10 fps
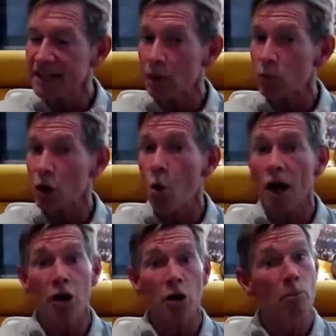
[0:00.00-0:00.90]
that
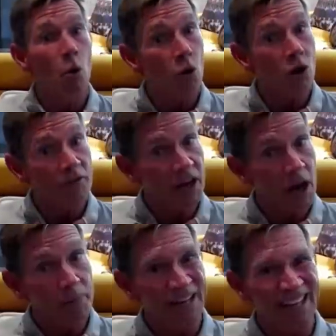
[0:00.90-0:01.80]
require more of the
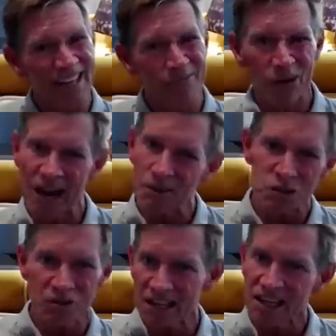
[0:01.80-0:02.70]
company than
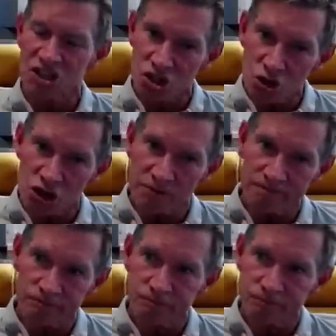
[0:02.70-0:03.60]
perhaps you think it should,
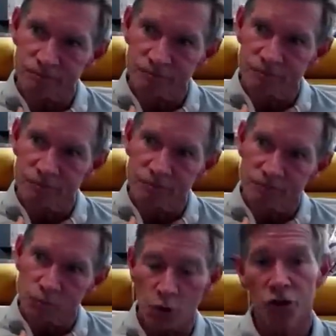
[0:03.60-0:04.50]

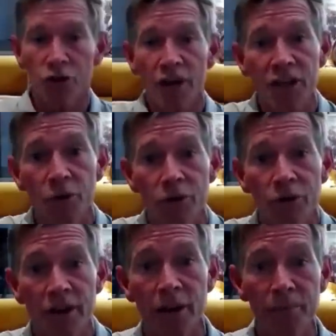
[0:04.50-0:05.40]
well, you're not the owner
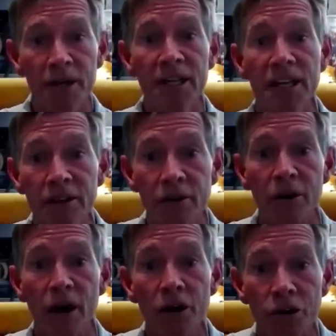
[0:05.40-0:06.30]
of the company either,
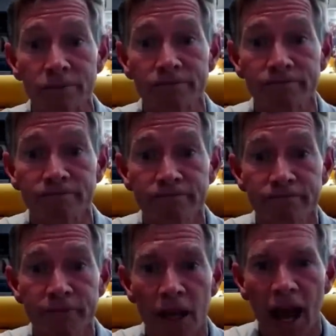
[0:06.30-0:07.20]
are you?
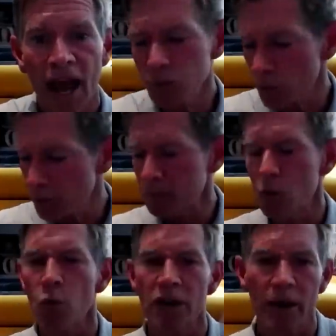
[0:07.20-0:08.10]
And that's where
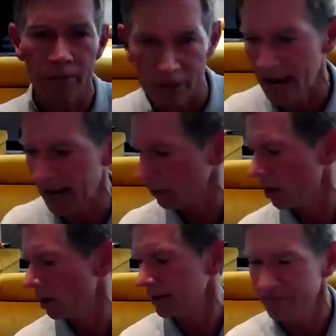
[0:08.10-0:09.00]
people worry about
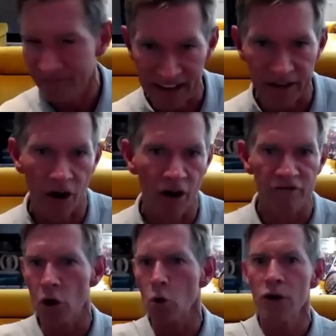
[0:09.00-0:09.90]
BlackRock and
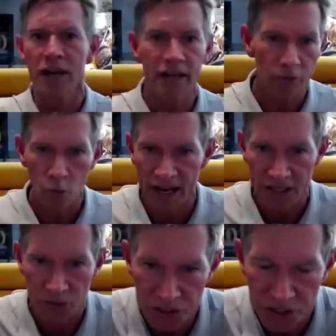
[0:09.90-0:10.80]
Vanguard voting
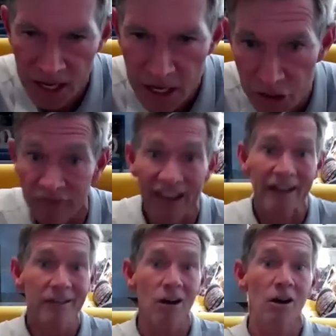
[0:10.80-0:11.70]
ways. So
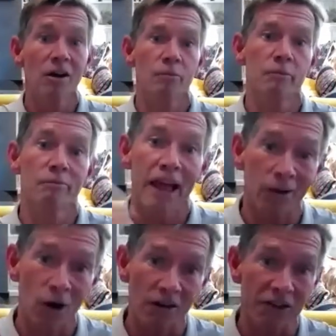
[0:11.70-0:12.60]
Vanguard and
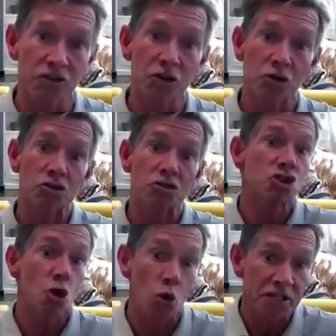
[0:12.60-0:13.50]
BlackRock introduced
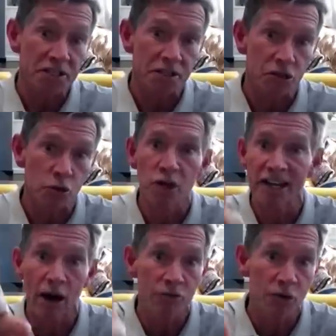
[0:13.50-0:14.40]
choice. You can
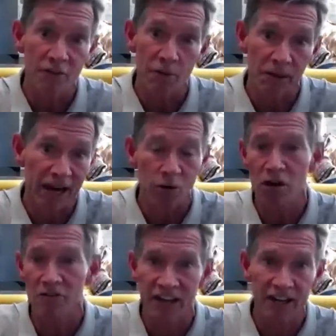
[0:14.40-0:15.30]
now, if you have a
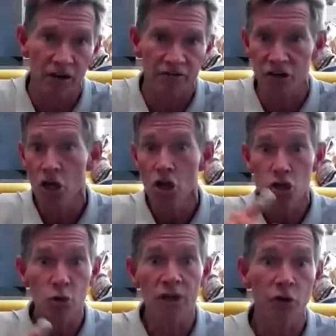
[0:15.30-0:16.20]
BlackRock or Vanguard fund,
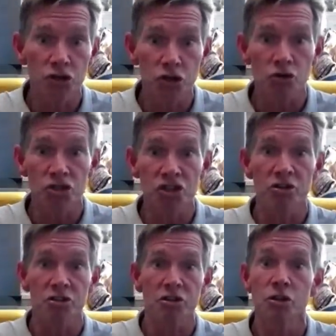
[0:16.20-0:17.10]
you can vote your own
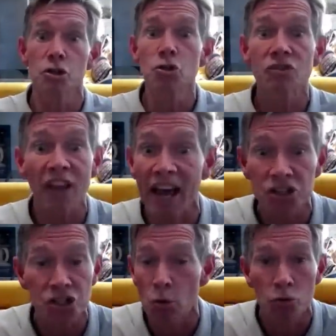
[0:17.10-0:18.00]
shares.
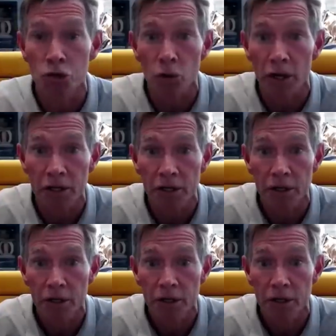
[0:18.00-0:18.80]
Newsflash, you won't do it.